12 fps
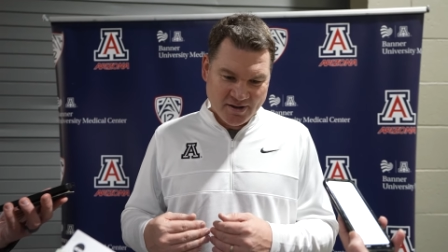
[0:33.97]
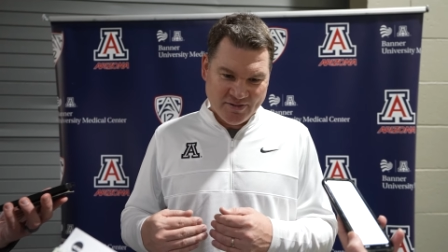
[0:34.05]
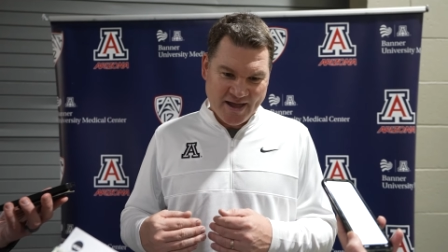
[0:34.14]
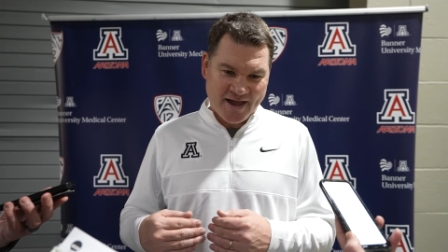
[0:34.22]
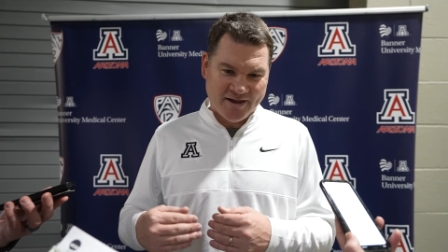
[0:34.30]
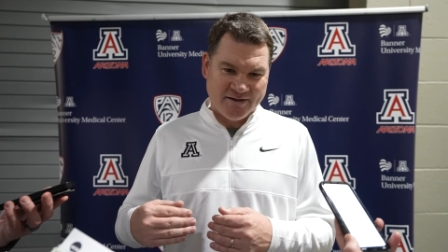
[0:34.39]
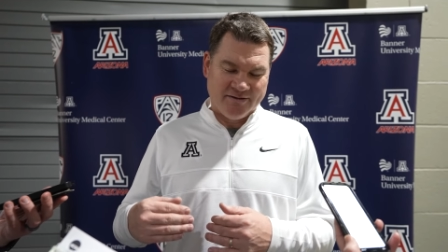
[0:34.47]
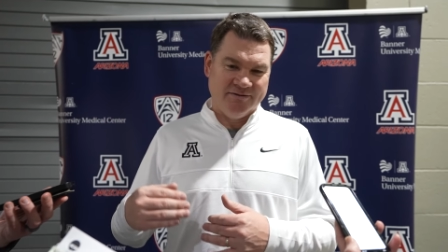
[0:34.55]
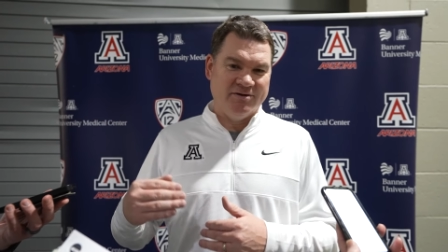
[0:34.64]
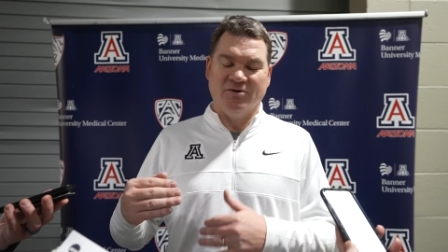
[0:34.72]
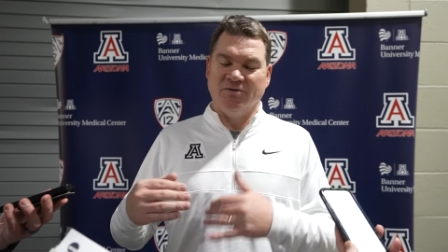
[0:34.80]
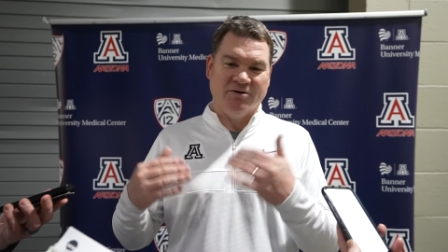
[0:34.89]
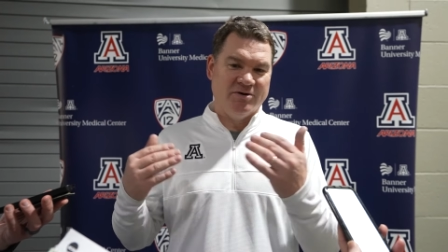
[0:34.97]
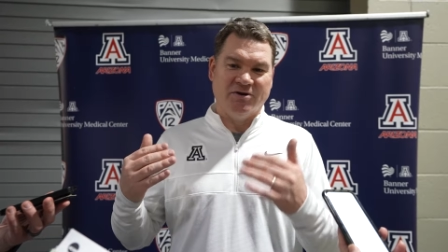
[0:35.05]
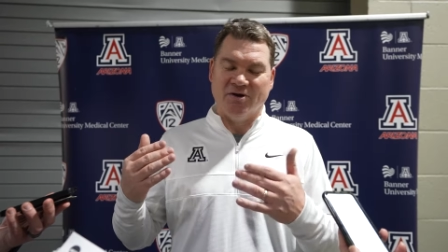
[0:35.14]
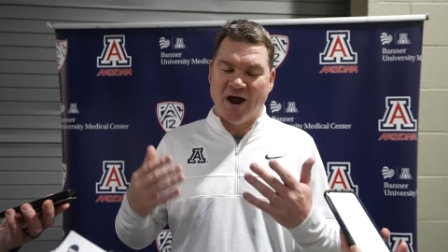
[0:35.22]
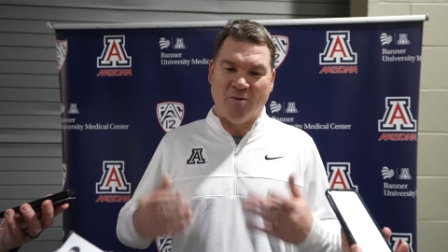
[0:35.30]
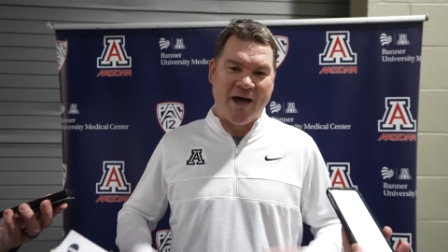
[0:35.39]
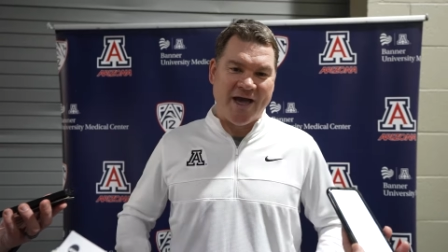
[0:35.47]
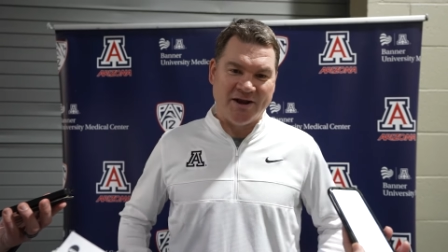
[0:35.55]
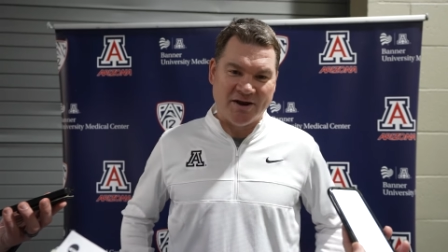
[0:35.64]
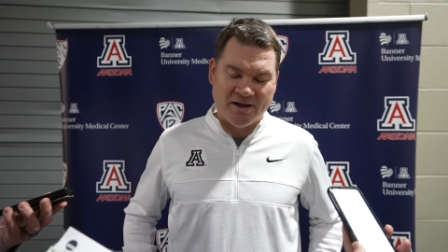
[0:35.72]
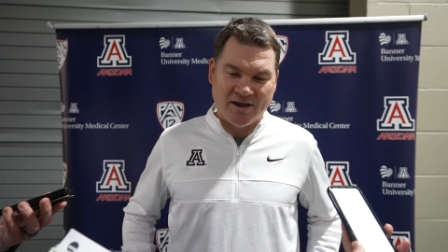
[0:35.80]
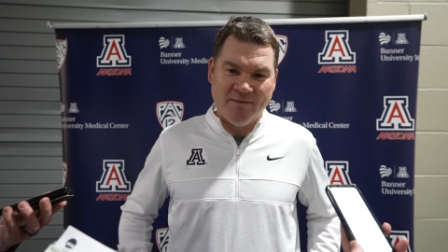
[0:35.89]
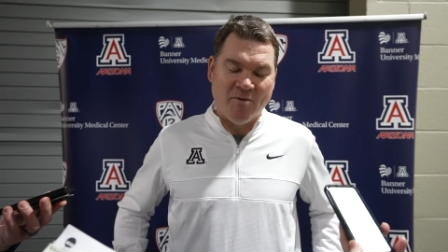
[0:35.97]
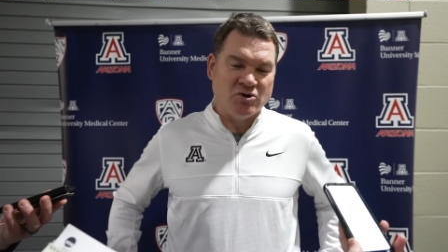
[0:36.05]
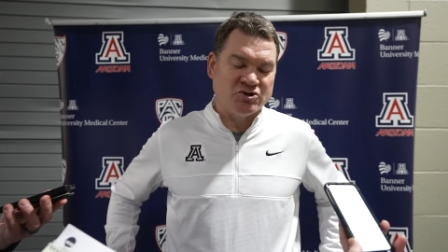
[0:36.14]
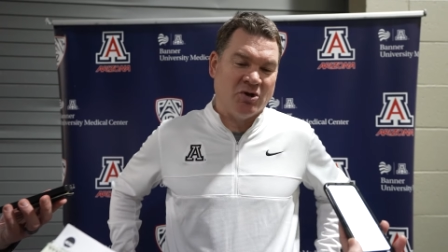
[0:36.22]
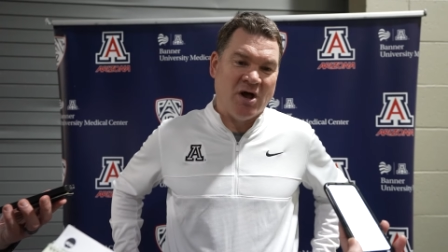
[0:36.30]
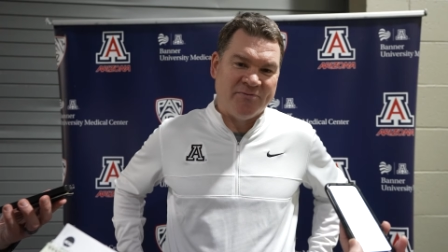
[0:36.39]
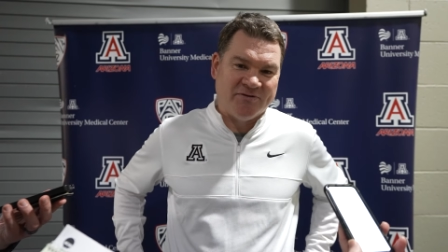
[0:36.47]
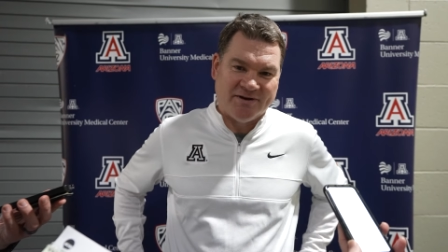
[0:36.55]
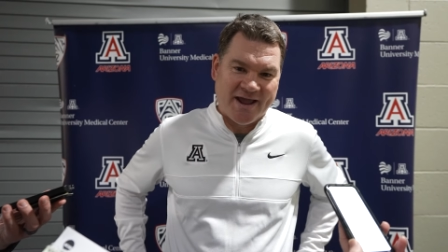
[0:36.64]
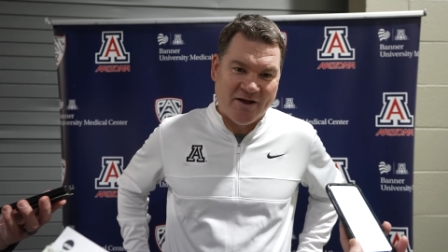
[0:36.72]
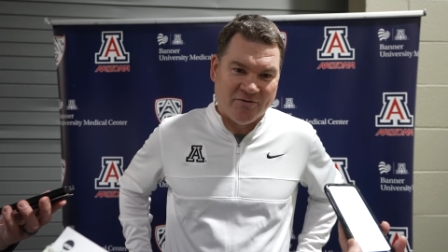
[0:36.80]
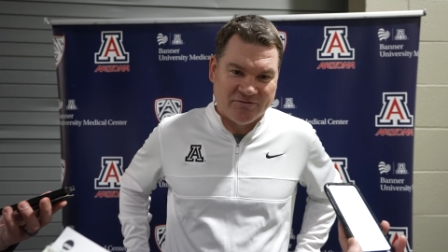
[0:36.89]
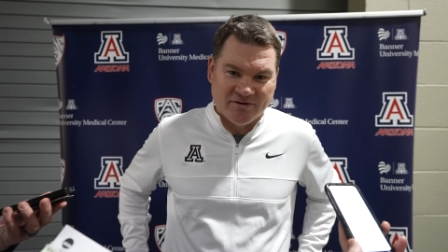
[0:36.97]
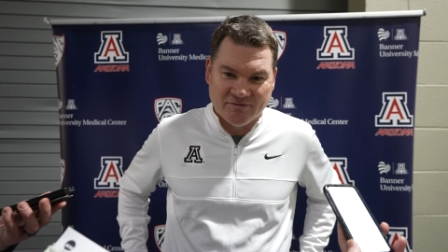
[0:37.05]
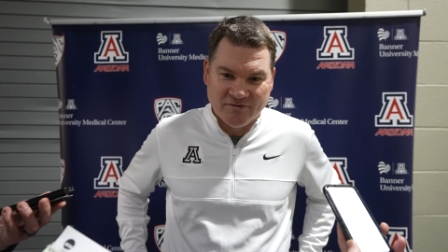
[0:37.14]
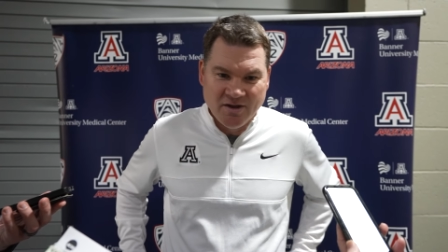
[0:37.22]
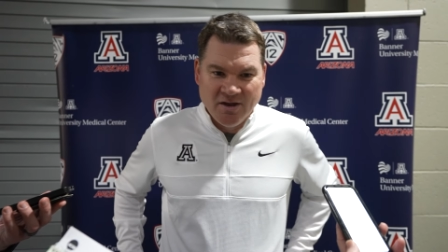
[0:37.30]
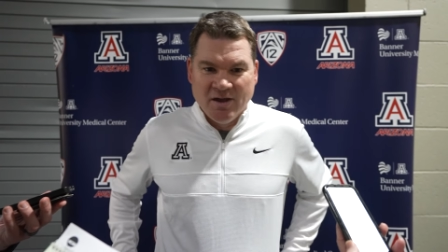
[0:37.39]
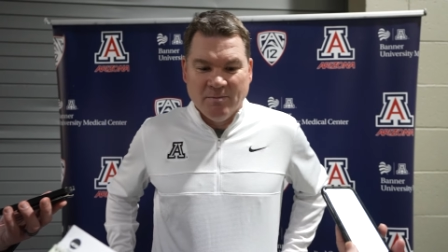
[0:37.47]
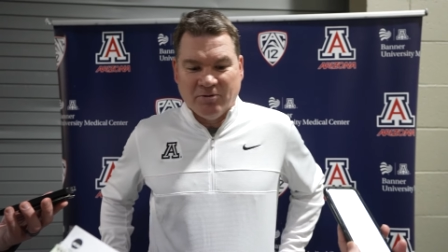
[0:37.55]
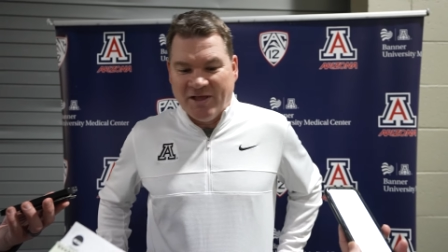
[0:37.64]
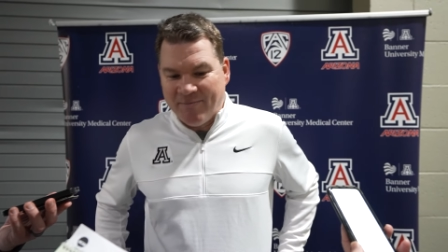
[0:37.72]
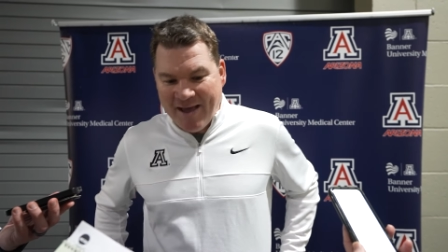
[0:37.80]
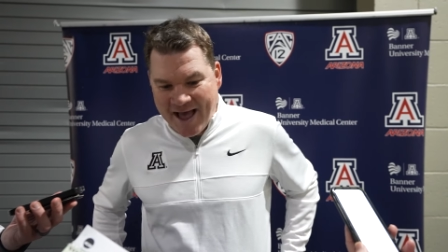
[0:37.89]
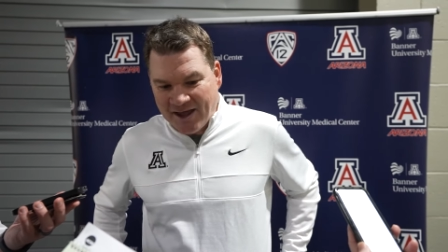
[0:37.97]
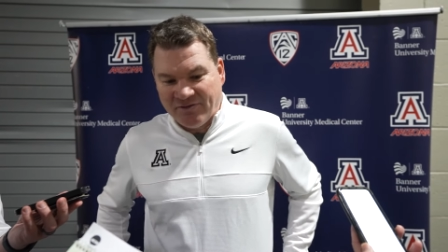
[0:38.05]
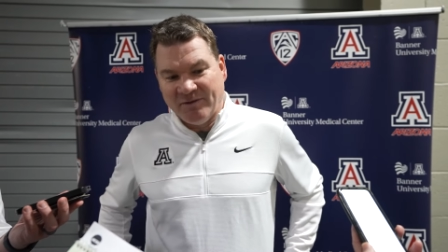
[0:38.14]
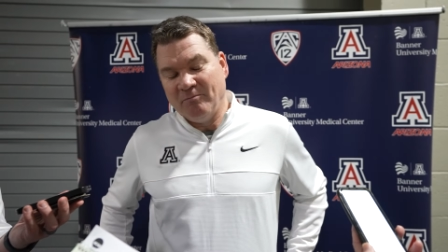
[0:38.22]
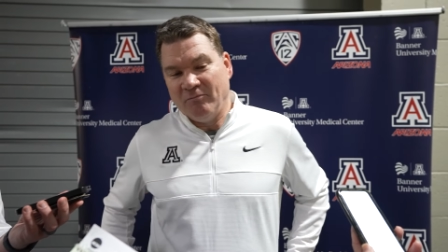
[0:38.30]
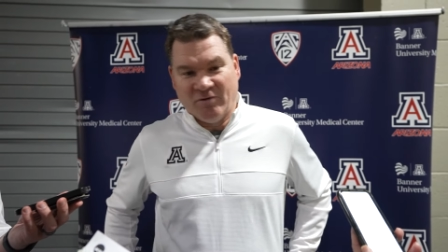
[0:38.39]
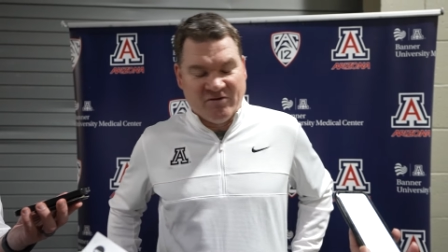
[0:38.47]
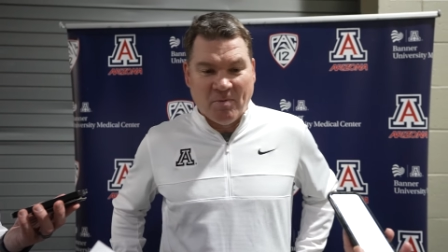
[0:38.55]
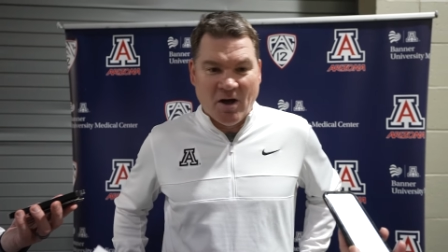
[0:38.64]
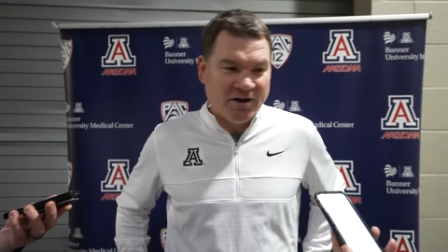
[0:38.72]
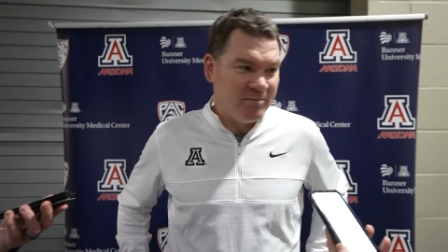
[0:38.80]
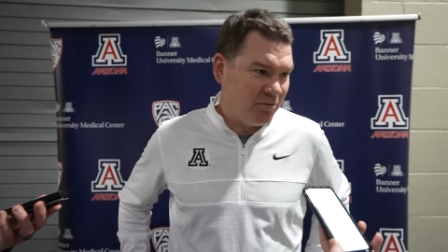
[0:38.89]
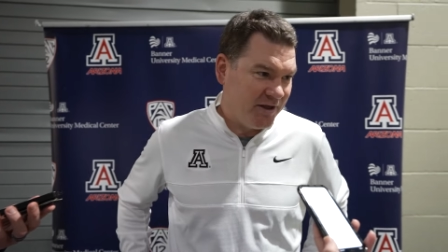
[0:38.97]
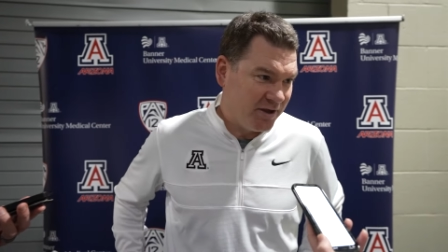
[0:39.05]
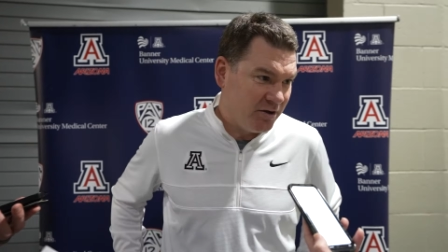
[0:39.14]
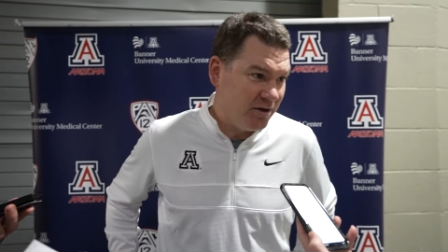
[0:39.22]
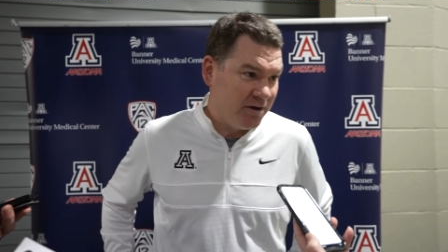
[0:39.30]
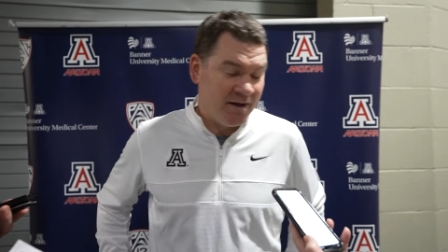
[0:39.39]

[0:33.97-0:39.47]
that you know you're, you're not riding emotional ups and downs of play bad then respond and play good